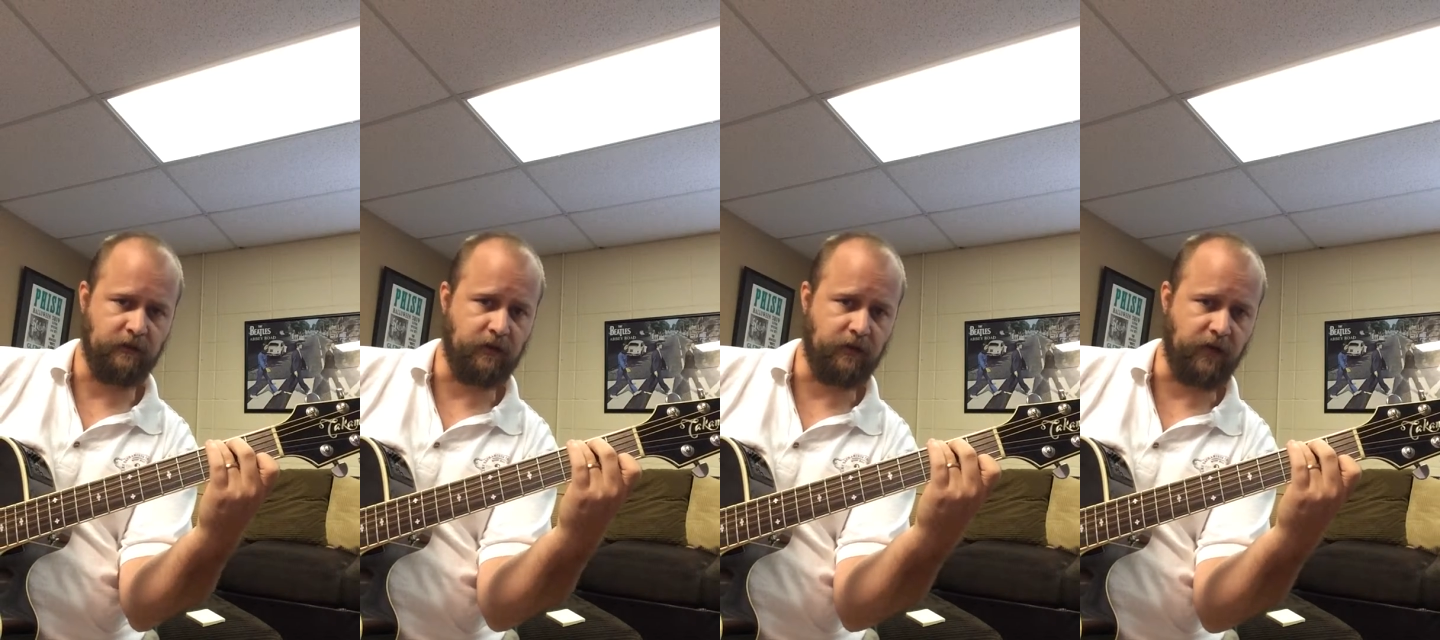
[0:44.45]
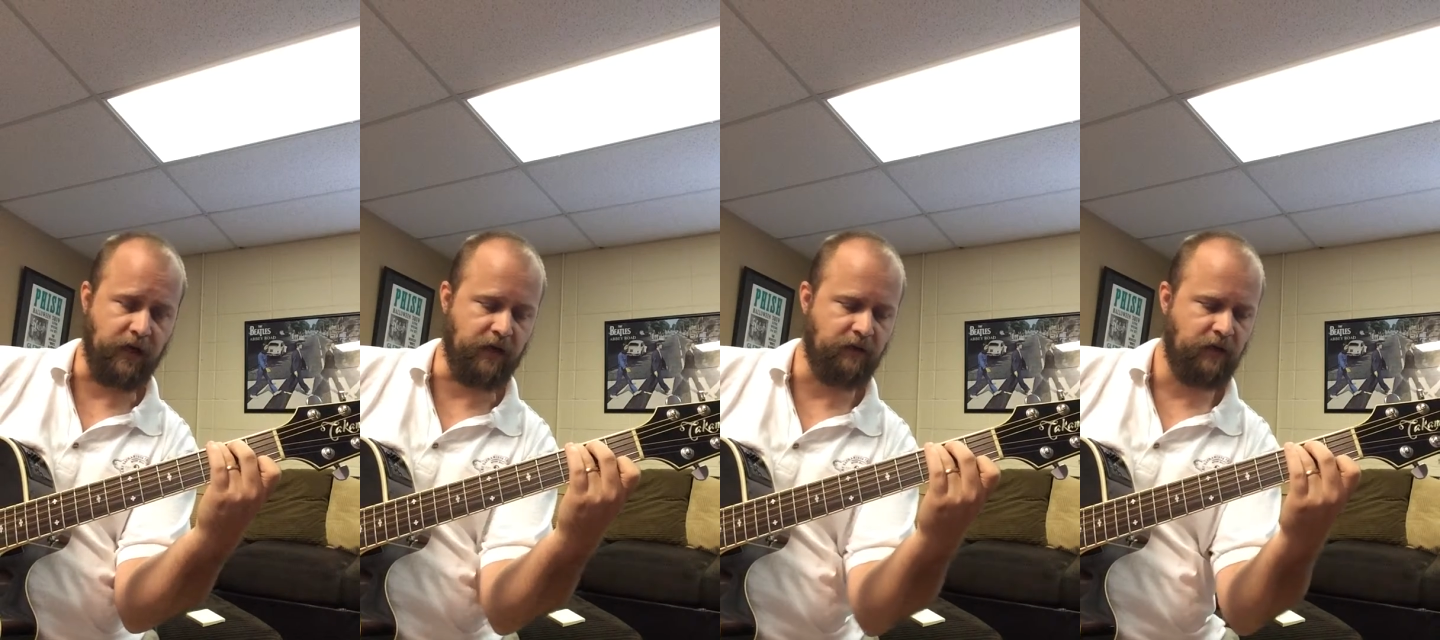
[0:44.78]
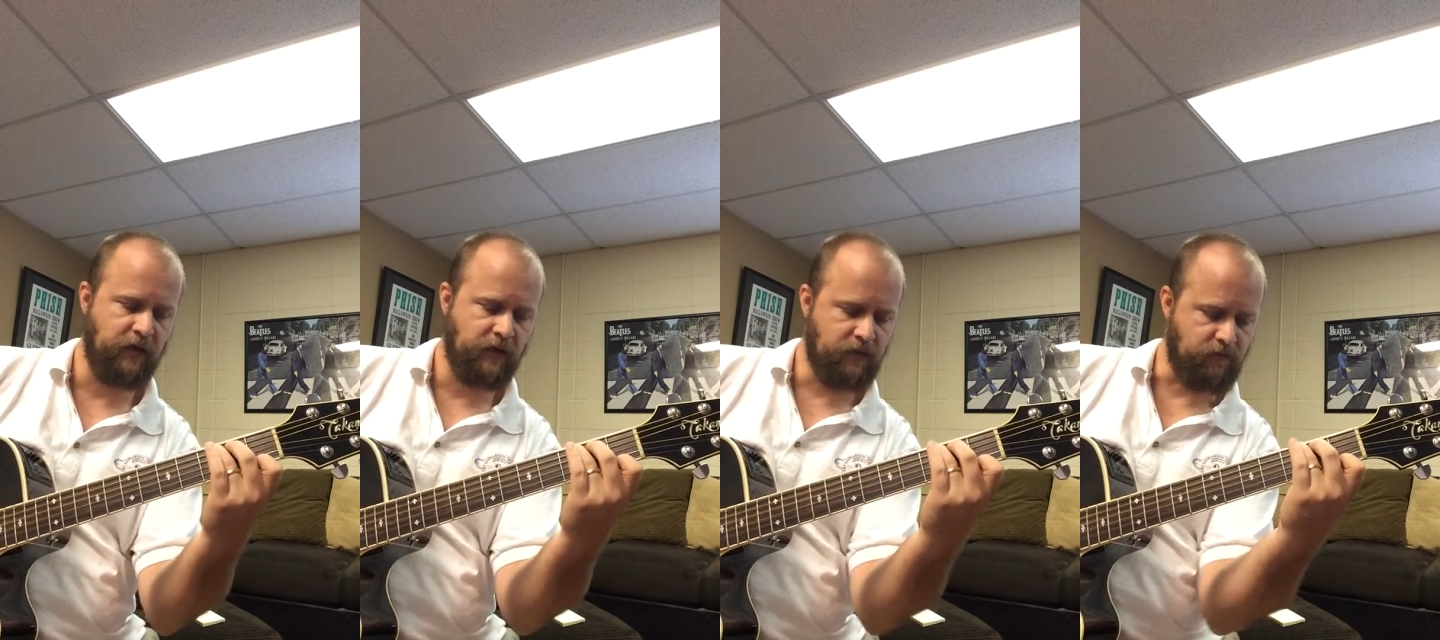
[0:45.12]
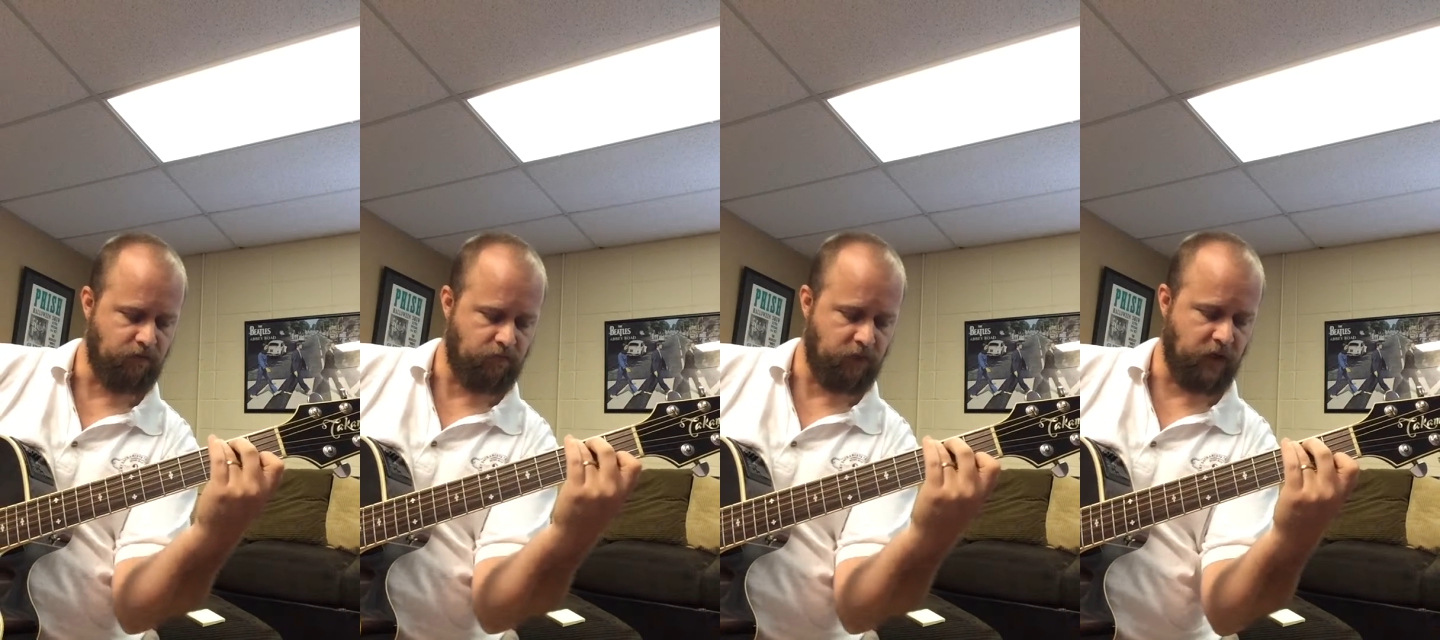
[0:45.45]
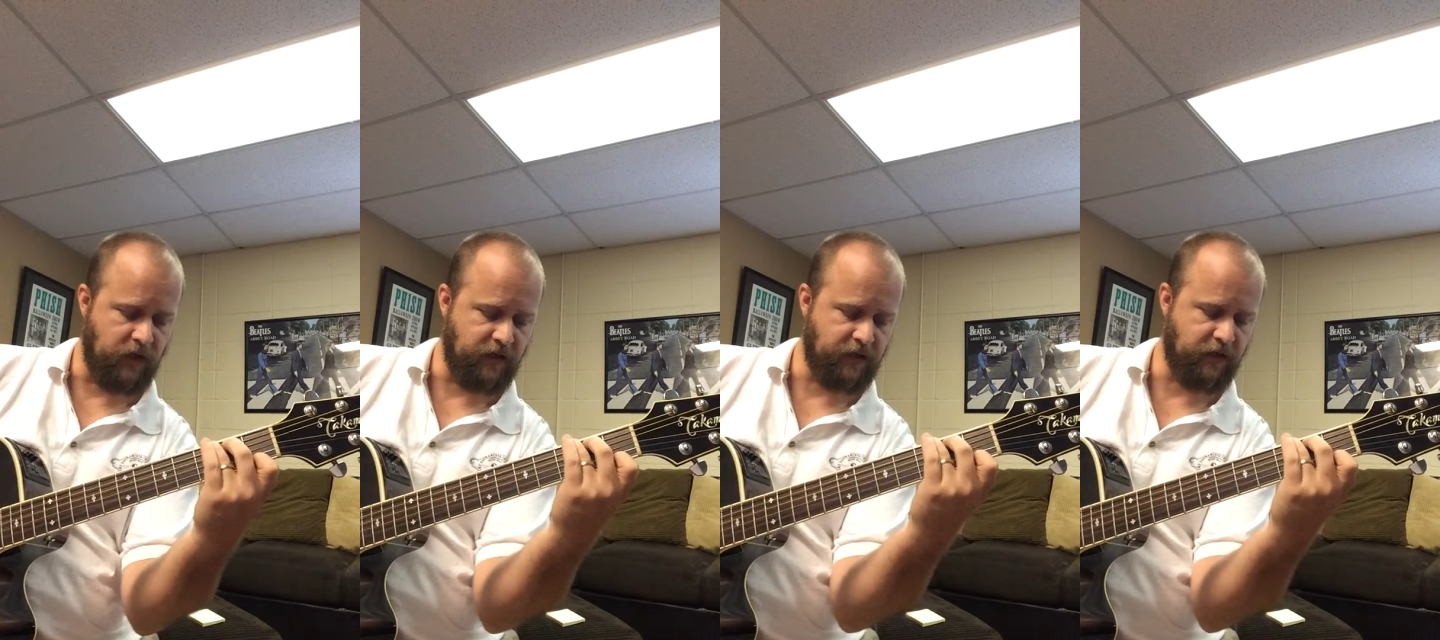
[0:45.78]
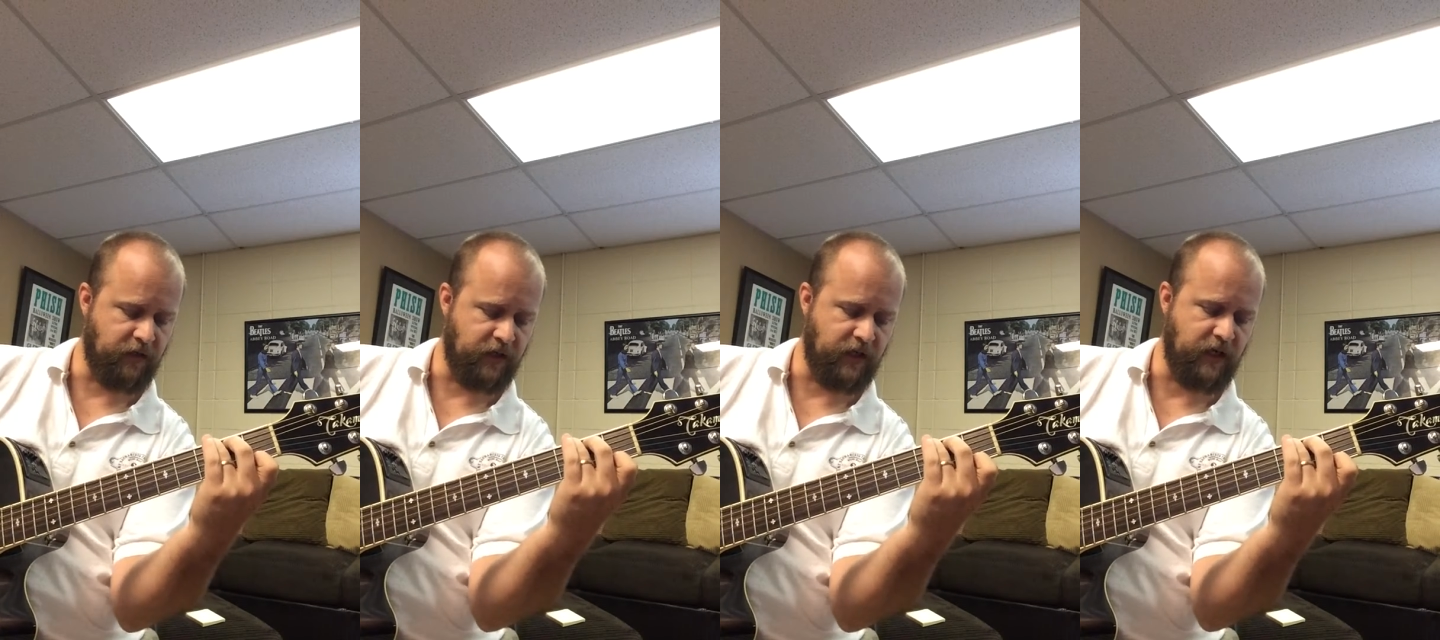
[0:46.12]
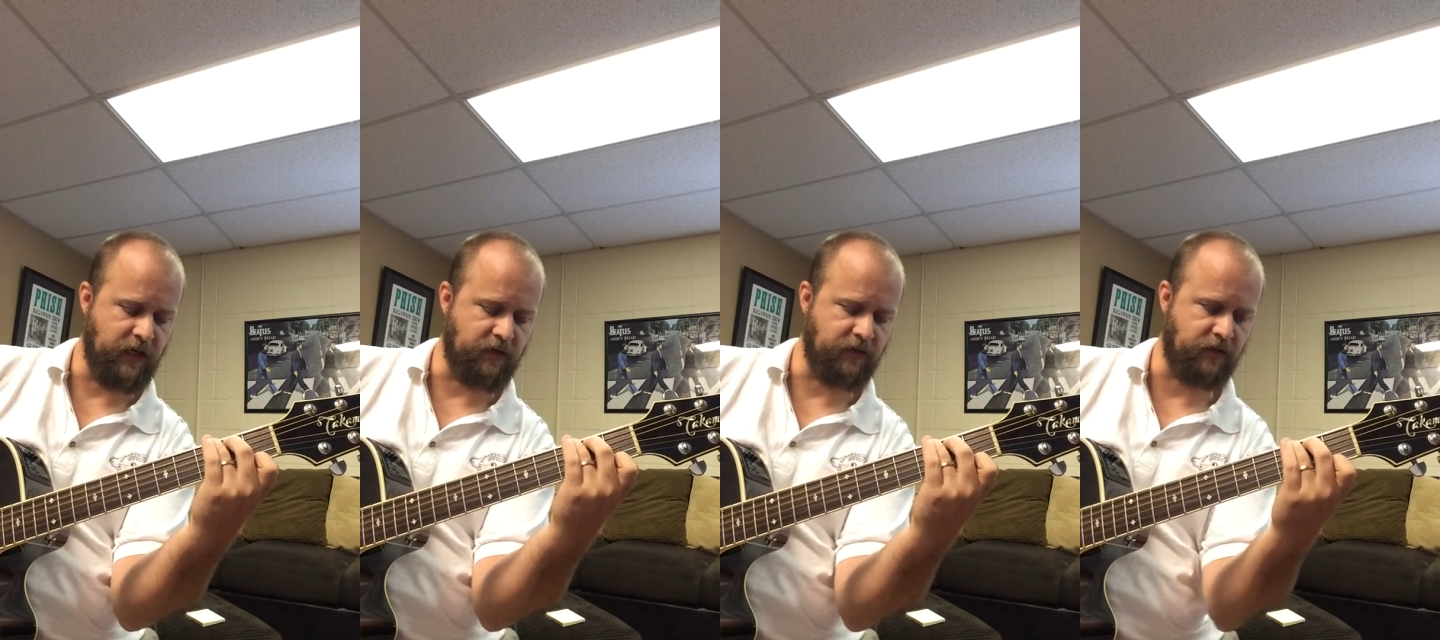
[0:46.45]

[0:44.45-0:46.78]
Okay, you got to turn it in